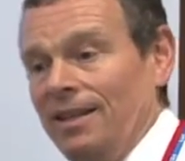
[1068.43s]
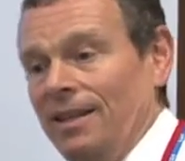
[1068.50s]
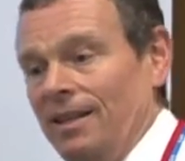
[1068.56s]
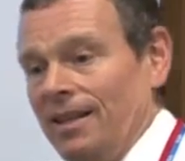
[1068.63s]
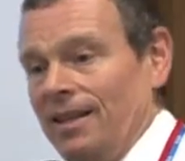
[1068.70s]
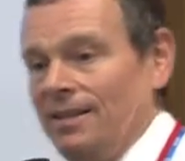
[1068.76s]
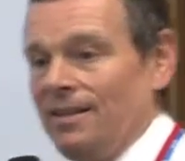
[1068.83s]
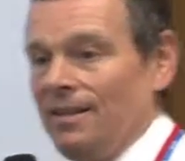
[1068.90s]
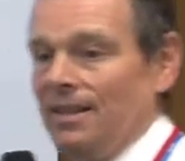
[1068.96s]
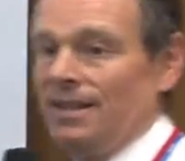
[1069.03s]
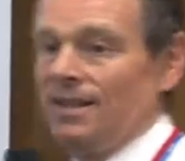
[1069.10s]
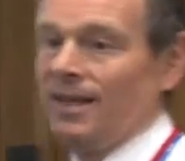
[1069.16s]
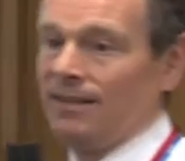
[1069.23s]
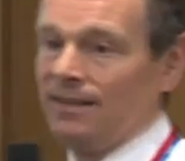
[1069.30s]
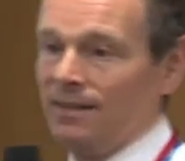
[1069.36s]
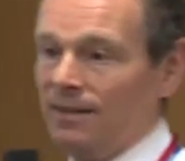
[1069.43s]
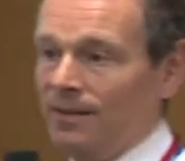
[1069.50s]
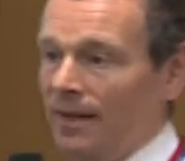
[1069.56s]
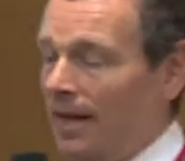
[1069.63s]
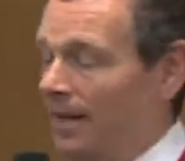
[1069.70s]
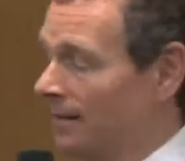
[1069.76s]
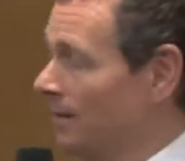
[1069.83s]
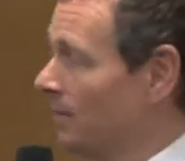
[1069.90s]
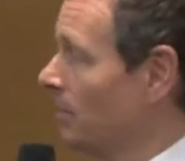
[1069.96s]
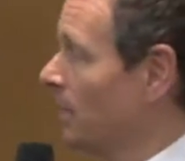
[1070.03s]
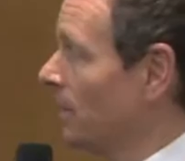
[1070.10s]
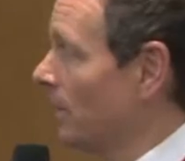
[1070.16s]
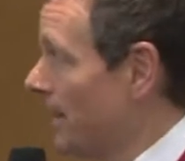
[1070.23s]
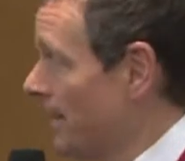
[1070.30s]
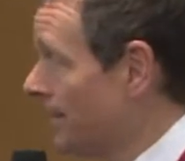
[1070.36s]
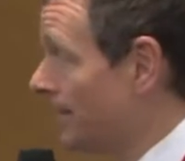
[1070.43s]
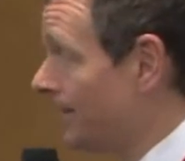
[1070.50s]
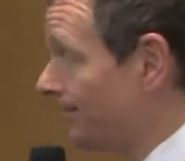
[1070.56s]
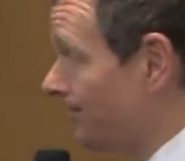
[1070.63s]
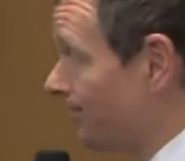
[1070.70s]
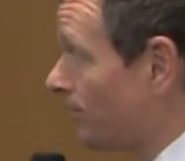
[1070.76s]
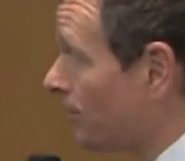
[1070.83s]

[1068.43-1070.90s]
and their disease hasn't progressed.